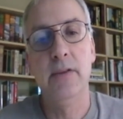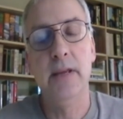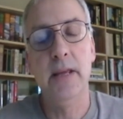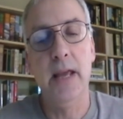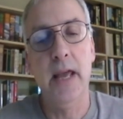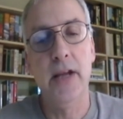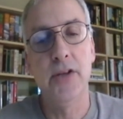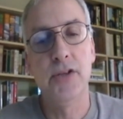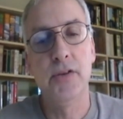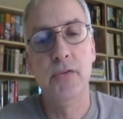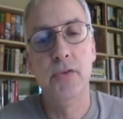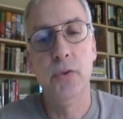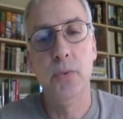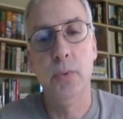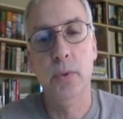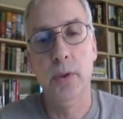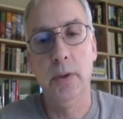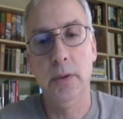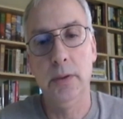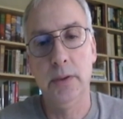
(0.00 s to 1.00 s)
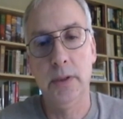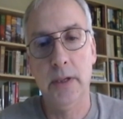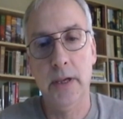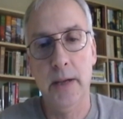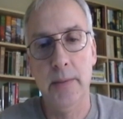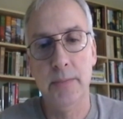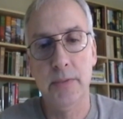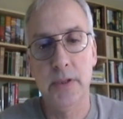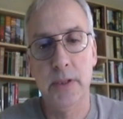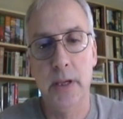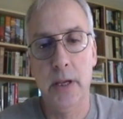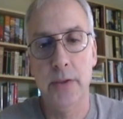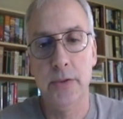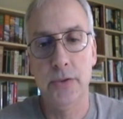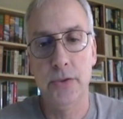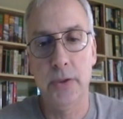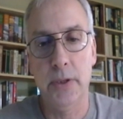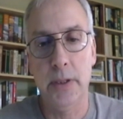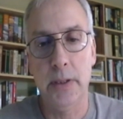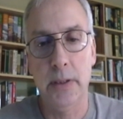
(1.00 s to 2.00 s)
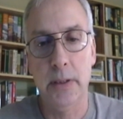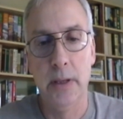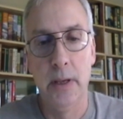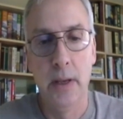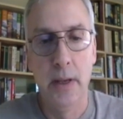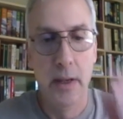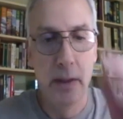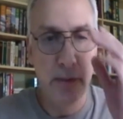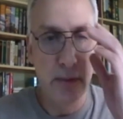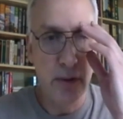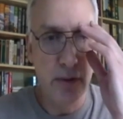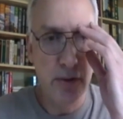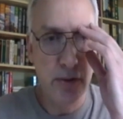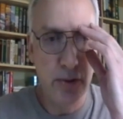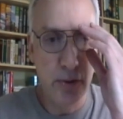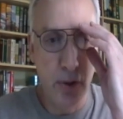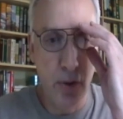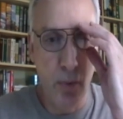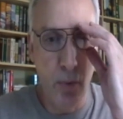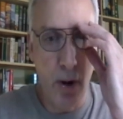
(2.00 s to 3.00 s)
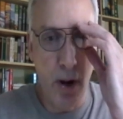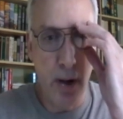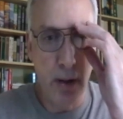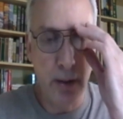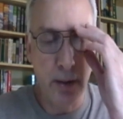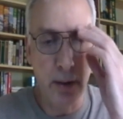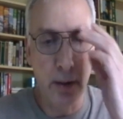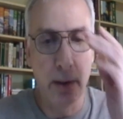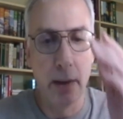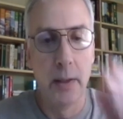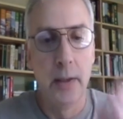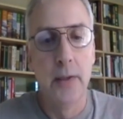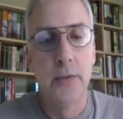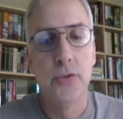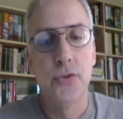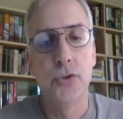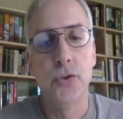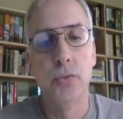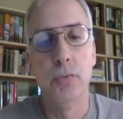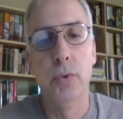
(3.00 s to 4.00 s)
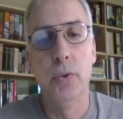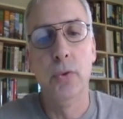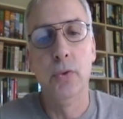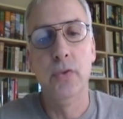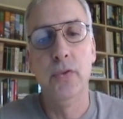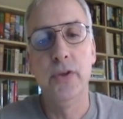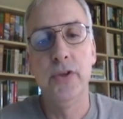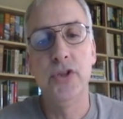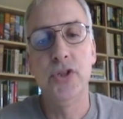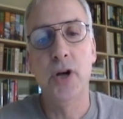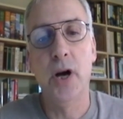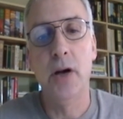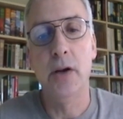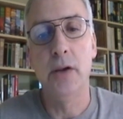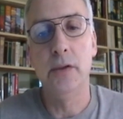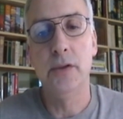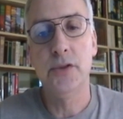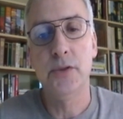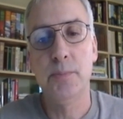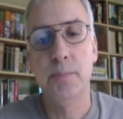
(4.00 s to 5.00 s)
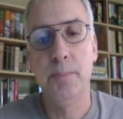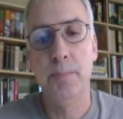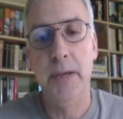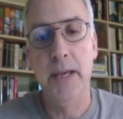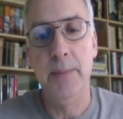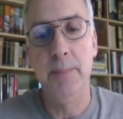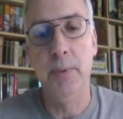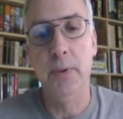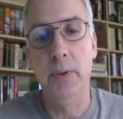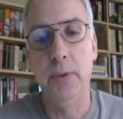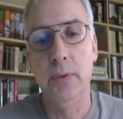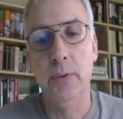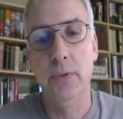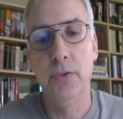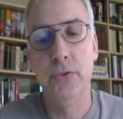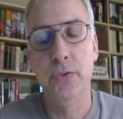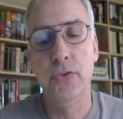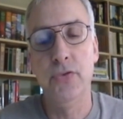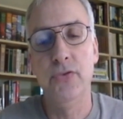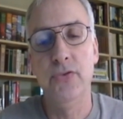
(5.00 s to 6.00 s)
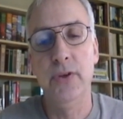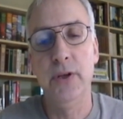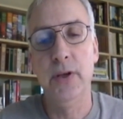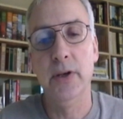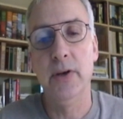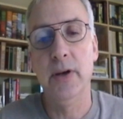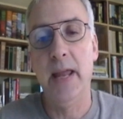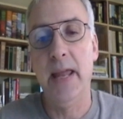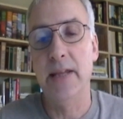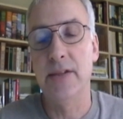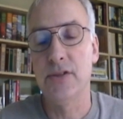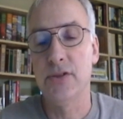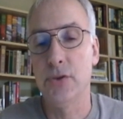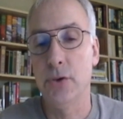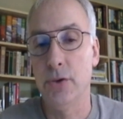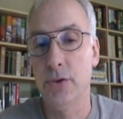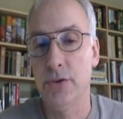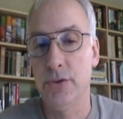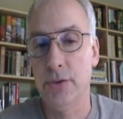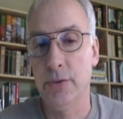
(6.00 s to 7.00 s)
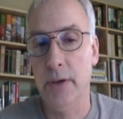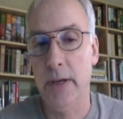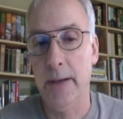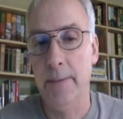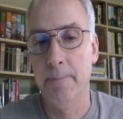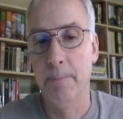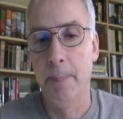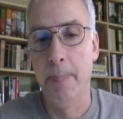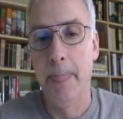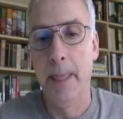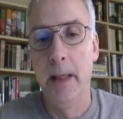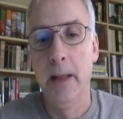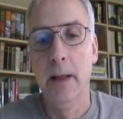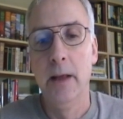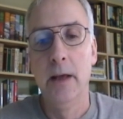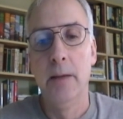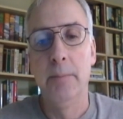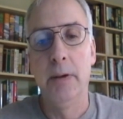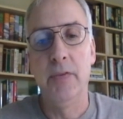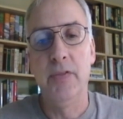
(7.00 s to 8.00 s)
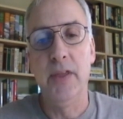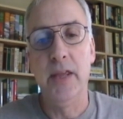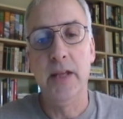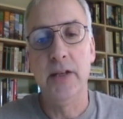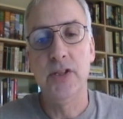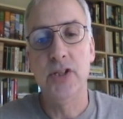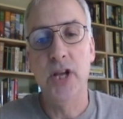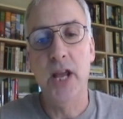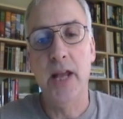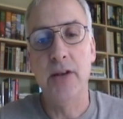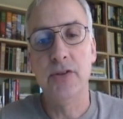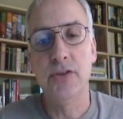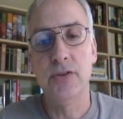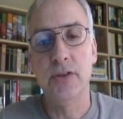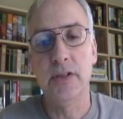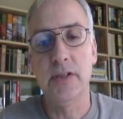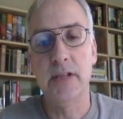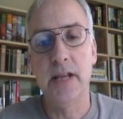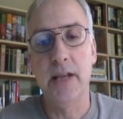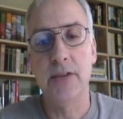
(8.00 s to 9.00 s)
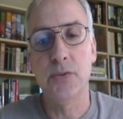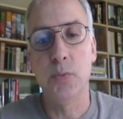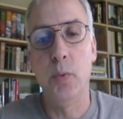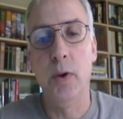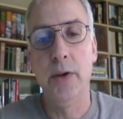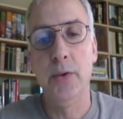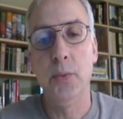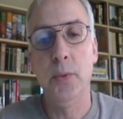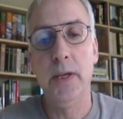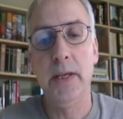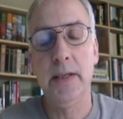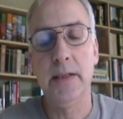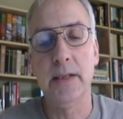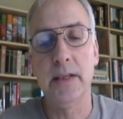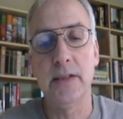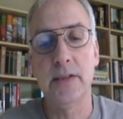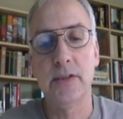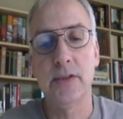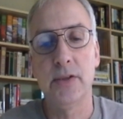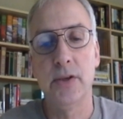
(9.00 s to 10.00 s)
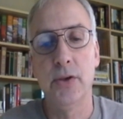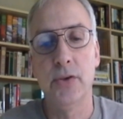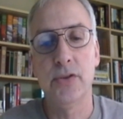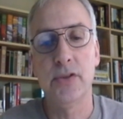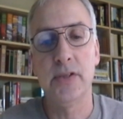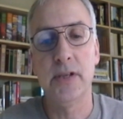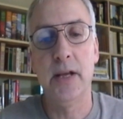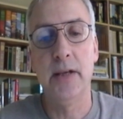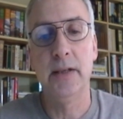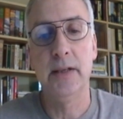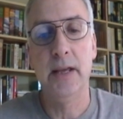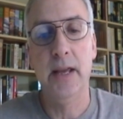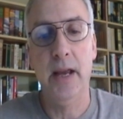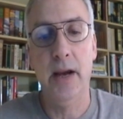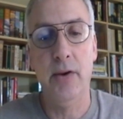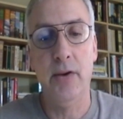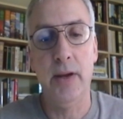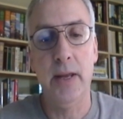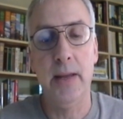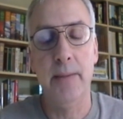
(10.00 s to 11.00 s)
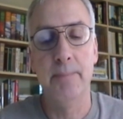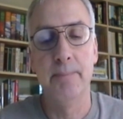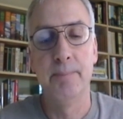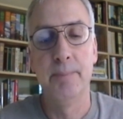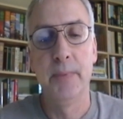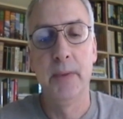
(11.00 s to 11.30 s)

the edge of the world comes Gundren, the Snow Walker, to rule the Jarl's people through fear and sorcery. But the enchantress has one weakness, her son Carrie,